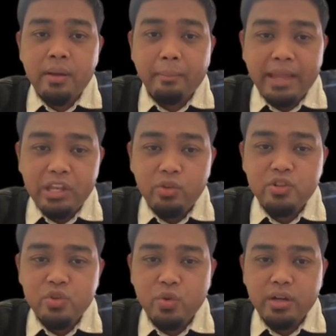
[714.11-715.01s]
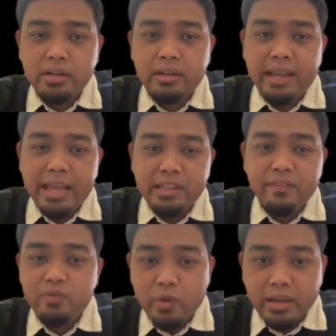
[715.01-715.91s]
MyNews show a
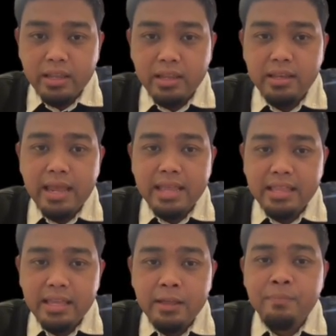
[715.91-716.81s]
negative trend, indicating